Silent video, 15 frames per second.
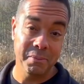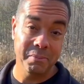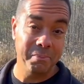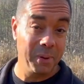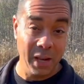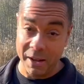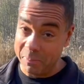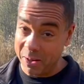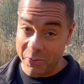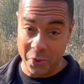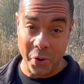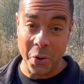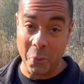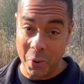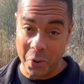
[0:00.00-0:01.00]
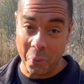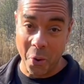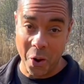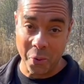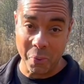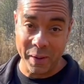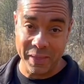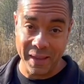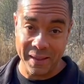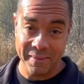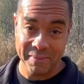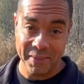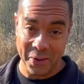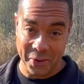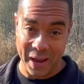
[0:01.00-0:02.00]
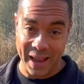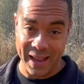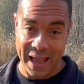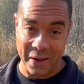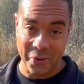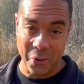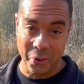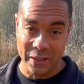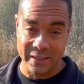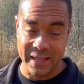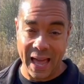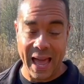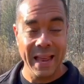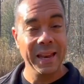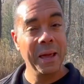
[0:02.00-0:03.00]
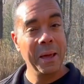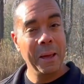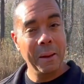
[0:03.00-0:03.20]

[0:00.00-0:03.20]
believe me, they're going to want to work with you. Okay, how cool is that?